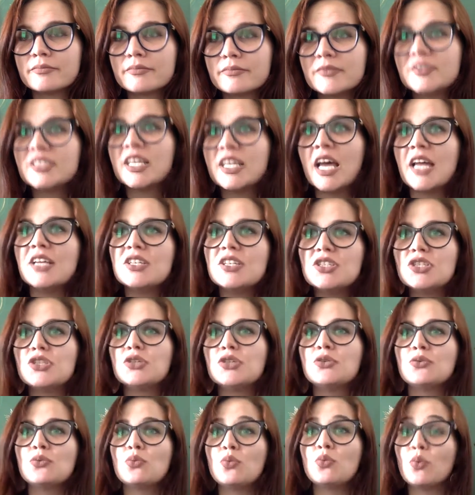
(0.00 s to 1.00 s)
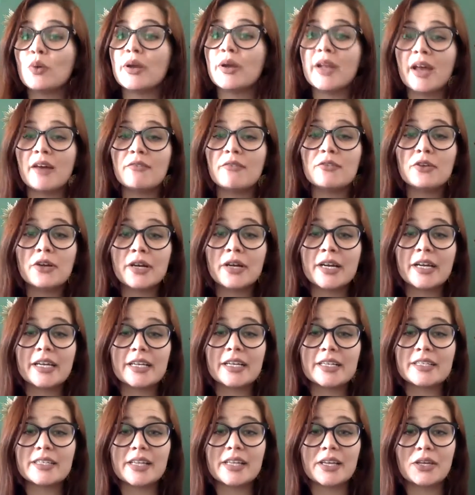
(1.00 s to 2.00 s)
tend to whatever it
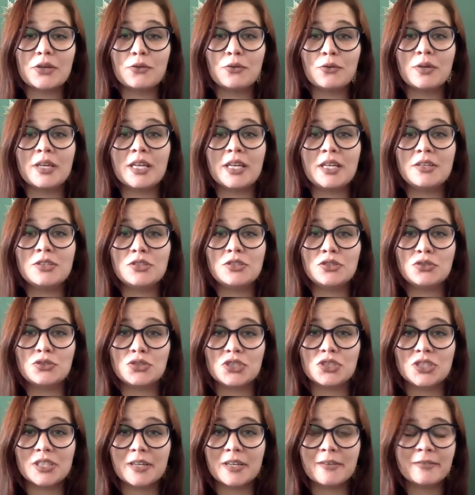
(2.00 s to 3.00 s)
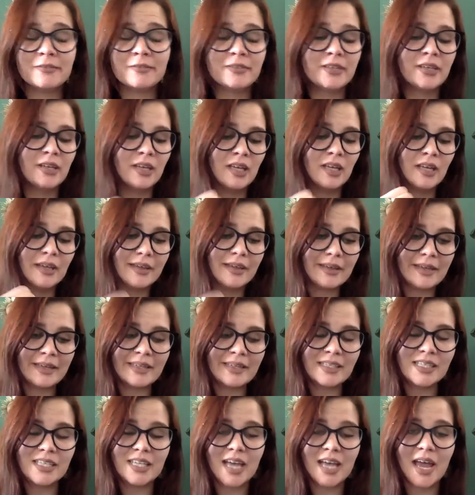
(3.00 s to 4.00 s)
is that you need to shift
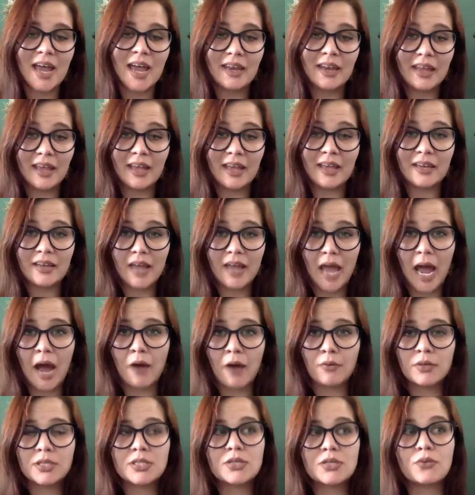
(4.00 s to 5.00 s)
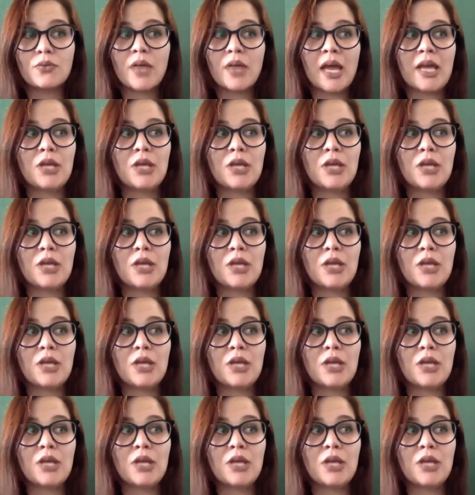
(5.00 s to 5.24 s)
inside and out so that